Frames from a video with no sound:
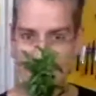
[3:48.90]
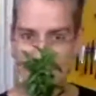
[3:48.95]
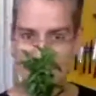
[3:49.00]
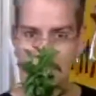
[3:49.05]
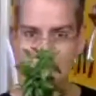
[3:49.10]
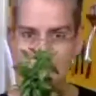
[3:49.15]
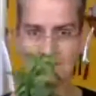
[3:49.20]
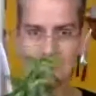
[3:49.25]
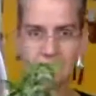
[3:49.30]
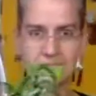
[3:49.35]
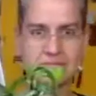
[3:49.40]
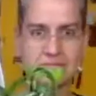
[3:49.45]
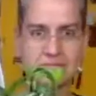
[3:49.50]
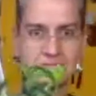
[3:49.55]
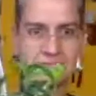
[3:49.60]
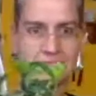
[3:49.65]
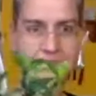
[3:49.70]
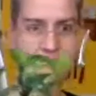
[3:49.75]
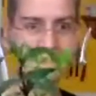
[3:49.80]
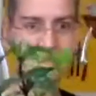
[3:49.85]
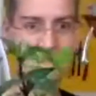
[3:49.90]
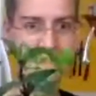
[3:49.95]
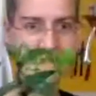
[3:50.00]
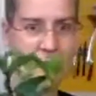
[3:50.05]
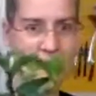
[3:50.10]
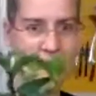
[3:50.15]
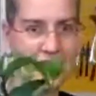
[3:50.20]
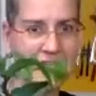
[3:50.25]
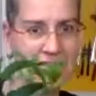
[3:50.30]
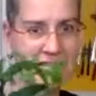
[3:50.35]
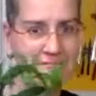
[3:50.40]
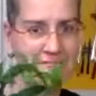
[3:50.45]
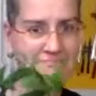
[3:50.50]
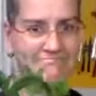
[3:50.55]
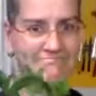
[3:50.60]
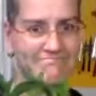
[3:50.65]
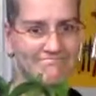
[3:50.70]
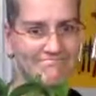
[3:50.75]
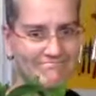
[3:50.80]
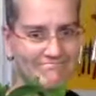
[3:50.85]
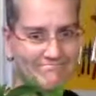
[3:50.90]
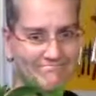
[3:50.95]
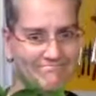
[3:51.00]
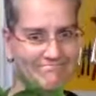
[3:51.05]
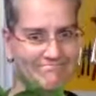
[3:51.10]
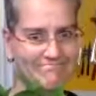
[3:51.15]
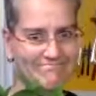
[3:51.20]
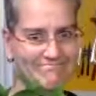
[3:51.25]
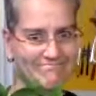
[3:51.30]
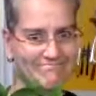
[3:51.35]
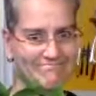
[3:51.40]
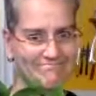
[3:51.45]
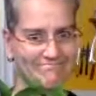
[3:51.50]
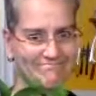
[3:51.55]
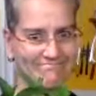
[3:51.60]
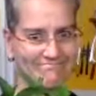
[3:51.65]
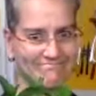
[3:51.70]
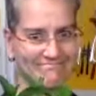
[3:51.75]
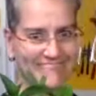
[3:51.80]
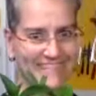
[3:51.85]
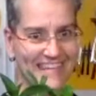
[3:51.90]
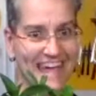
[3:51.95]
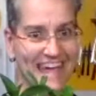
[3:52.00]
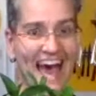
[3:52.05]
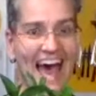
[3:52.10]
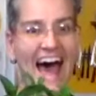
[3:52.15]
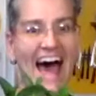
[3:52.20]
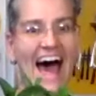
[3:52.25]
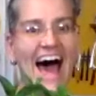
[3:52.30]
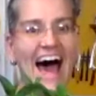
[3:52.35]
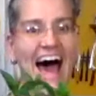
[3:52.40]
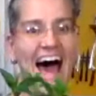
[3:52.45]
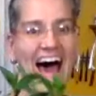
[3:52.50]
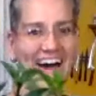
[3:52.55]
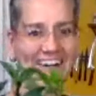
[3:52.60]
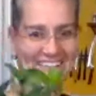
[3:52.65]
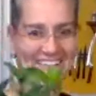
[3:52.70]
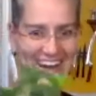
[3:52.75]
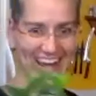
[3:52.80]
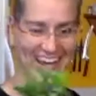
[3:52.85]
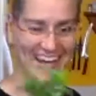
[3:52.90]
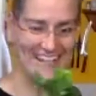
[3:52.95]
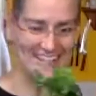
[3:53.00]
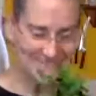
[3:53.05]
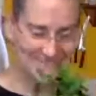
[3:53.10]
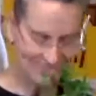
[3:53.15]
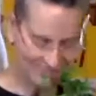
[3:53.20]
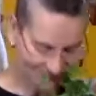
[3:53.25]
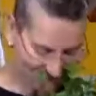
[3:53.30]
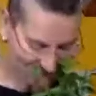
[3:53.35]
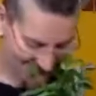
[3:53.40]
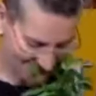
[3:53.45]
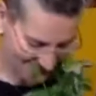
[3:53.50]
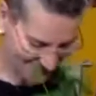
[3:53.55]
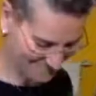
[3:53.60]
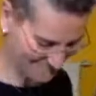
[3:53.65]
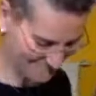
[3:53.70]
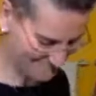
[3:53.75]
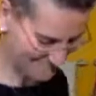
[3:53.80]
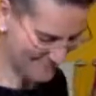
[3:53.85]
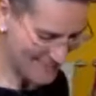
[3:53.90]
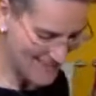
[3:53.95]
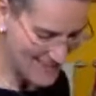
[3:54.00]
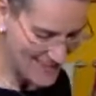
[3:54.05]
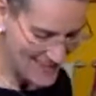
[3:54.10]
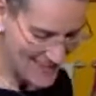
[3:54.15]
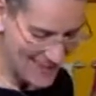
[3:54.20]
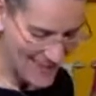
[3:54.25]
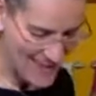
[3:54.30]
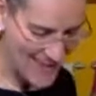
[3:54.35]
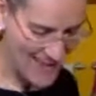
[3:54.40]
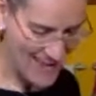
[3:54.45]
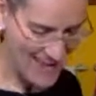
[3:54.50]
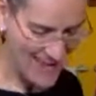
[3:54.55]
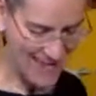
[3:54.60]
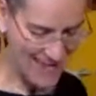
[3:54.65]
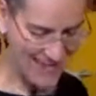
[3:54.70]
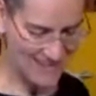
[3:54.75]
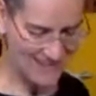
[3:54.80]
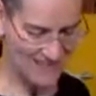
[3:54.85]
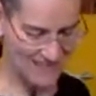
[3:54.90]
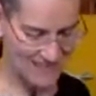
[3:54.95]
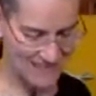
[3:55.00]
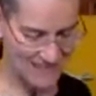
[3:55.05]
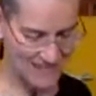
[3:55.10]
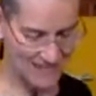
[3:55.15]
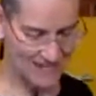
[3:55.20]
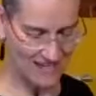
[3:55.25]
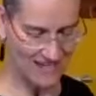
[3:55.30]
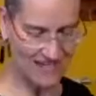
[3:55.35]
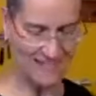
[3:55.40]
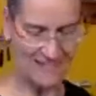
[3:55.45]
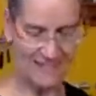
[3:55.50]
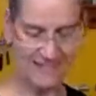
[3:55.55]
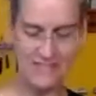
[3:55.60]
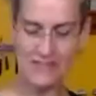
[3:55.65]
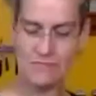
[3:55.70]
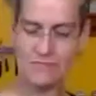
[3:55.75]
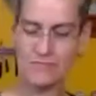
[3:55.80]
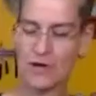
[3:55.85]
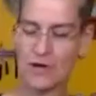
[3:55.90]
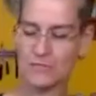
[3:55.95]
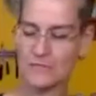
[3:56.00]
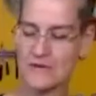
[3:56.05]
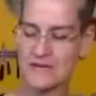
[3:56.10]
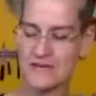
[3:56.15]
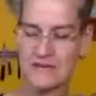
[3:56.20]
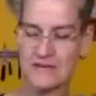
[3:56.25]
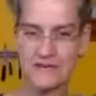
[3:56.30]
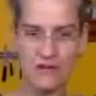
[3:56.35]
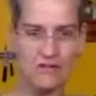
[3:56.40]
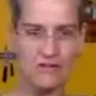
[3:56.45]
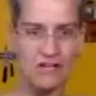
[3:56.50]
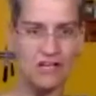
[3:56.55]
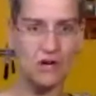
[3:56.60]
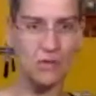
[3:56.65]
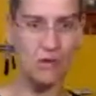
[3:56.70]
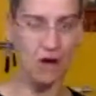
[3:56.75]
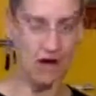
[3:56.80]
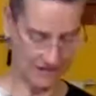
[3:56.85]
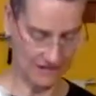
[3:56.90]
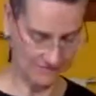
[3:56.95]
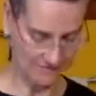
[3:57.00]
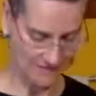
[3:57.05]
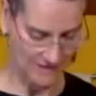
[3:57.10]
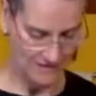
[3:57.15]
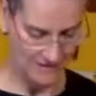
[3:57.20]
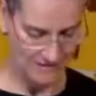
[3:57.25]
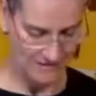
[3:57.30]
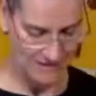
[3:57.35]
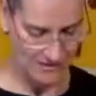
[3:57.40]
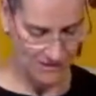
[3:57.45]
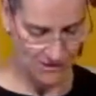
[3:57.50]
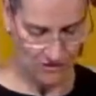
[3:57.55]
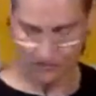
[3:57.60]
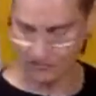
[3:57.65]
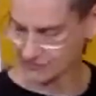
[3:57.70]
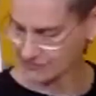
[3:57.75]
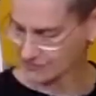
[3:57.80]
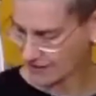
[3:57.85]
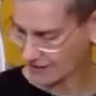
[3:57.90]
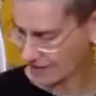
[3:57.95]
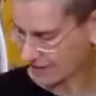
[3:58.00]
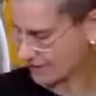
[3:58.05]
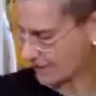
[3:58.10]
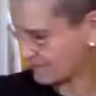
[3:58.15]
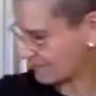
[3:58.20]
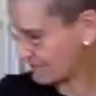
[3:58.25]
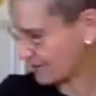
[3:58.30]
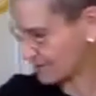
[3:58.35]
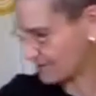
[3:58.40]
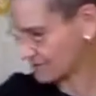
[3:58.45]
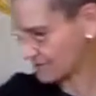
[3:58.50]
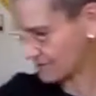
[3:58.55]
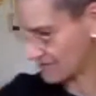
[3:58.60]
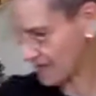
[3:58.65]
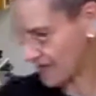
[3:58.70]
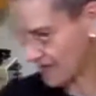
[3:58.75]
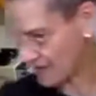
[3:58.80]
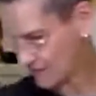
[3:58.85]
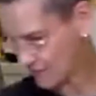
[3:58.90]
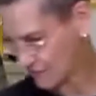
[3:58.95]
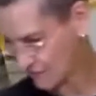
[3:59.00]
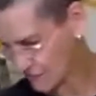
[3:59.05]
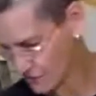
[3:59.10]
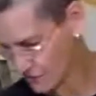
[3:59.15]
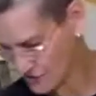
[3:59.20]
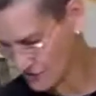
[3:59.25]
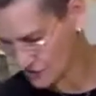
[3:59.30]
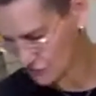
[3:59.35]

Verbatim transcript: Mmm. Smell it. Mmm. Yeah. Right. Mmm. And the uh, the pulpy coconut water. So uh, there's that first